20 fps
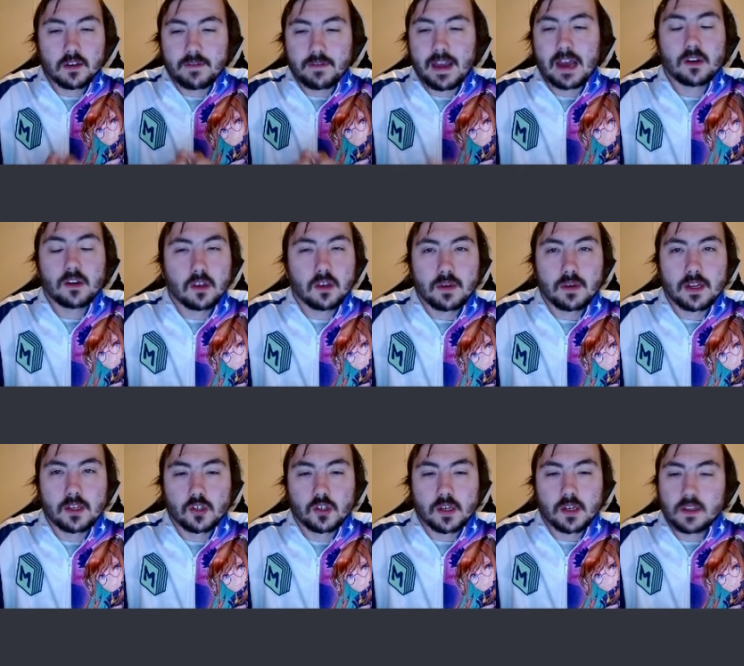value
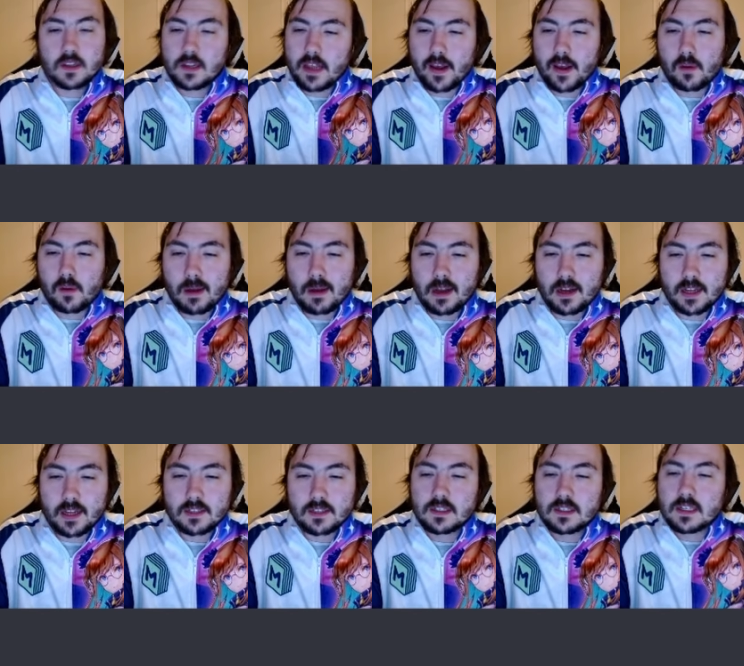engine in
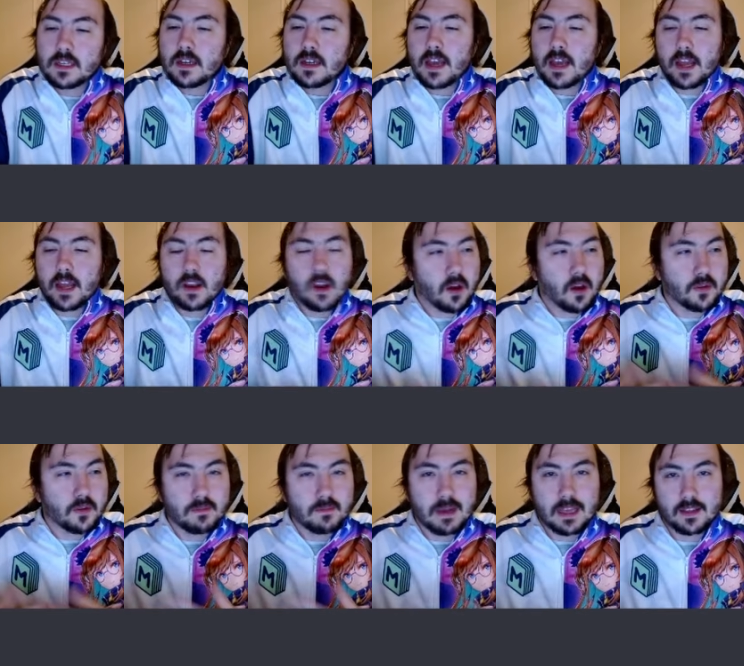Galebind and
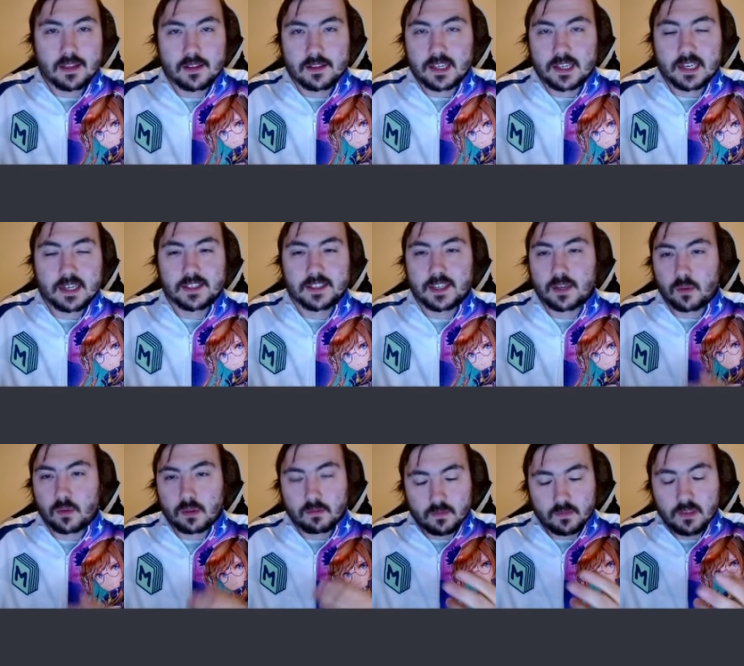other methods, like I said,
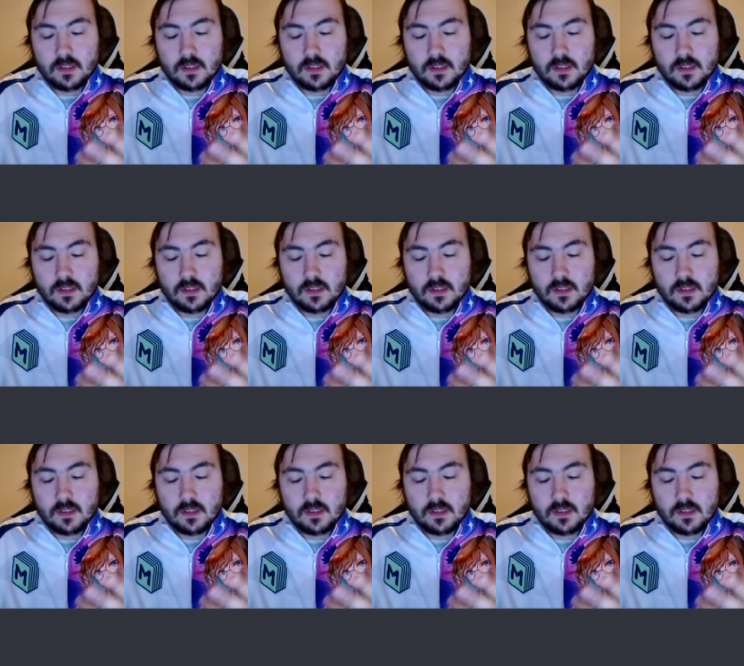with